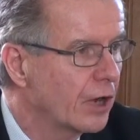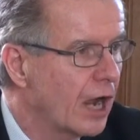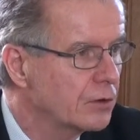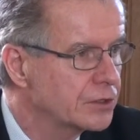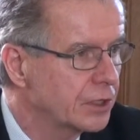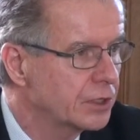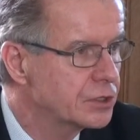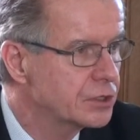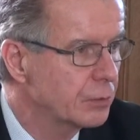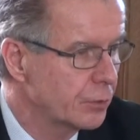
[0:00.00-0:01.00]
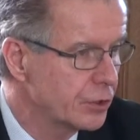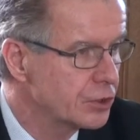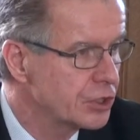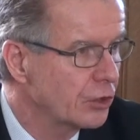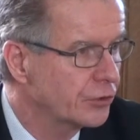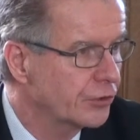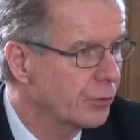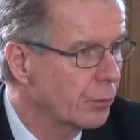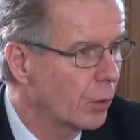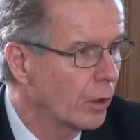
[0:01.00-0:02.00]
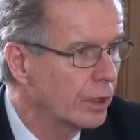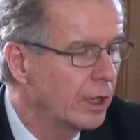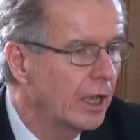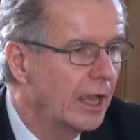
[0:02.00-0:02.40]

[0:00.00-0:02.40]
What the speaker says: your housing, with your shelter support.